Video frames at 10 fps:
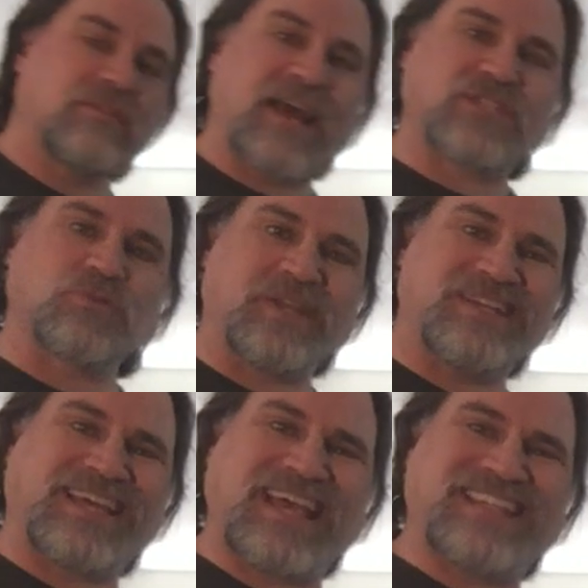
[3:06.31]
That's what
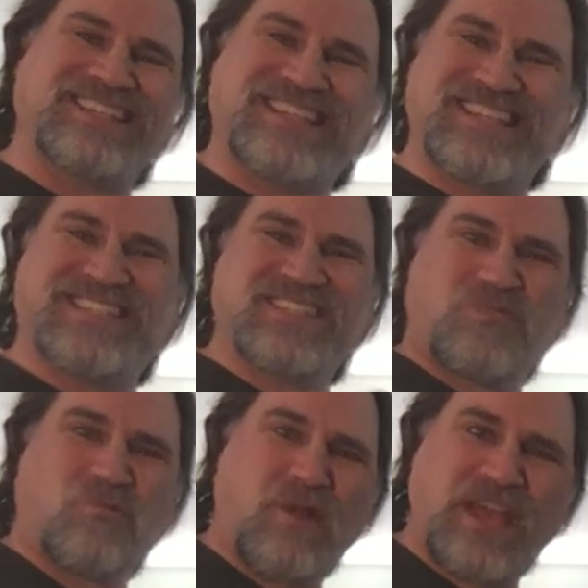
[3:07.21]
indicates that this is a
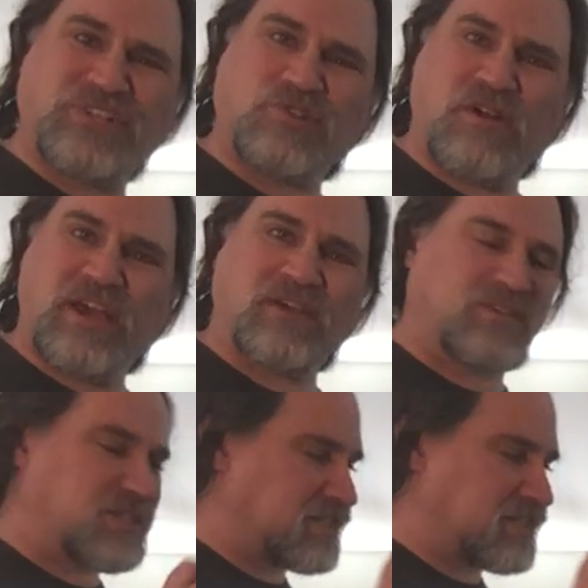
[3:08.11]
right triangle,